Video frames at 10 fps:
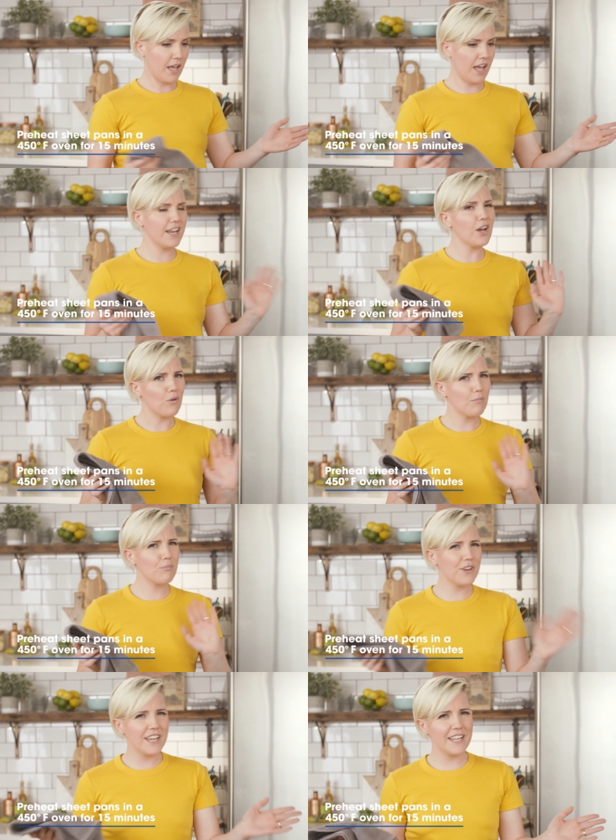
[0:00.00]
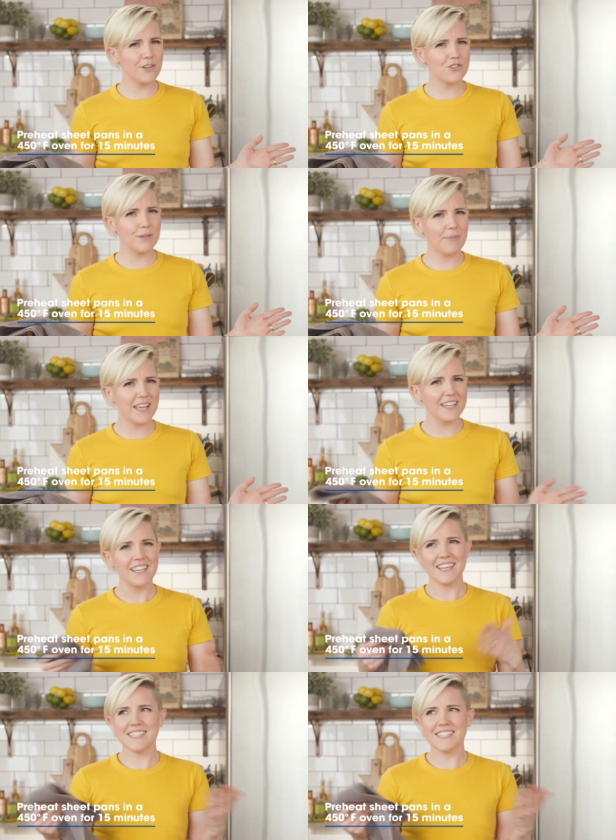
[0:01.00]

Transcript: I know, preheating your sheet pan,